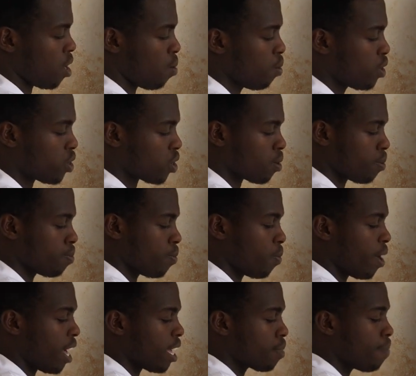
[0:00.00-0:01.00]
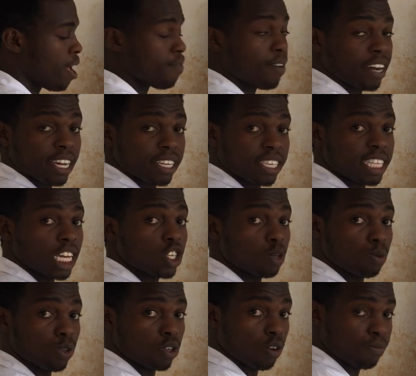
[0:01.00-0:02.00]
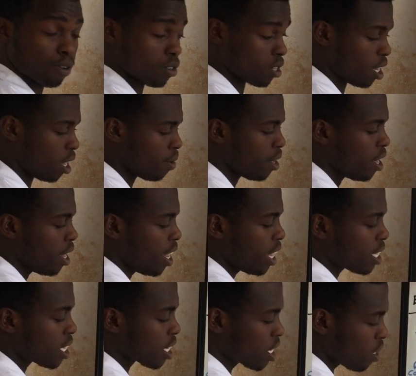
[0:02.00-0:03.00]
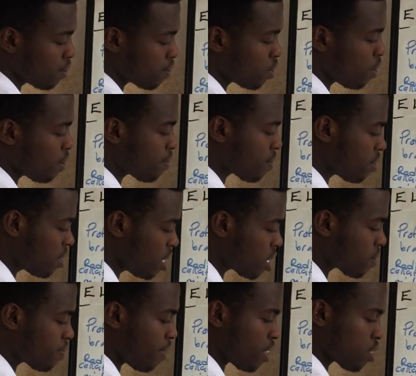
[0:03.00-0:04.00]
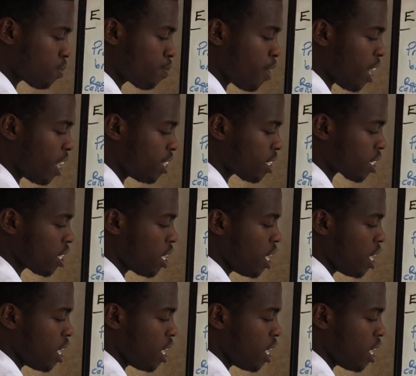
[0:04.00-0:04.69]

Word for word: which where it bifurcates in the cubital fossa, it gives off this first branch.